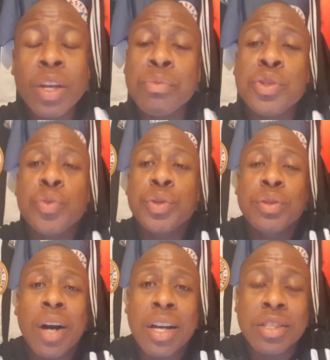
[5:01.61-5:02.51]
I'm sure
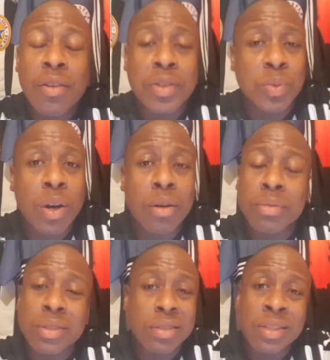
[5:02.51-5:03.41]
you guys are as well,
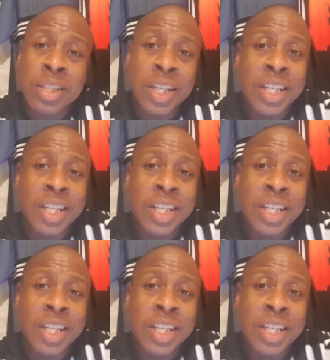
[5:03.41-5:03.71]
because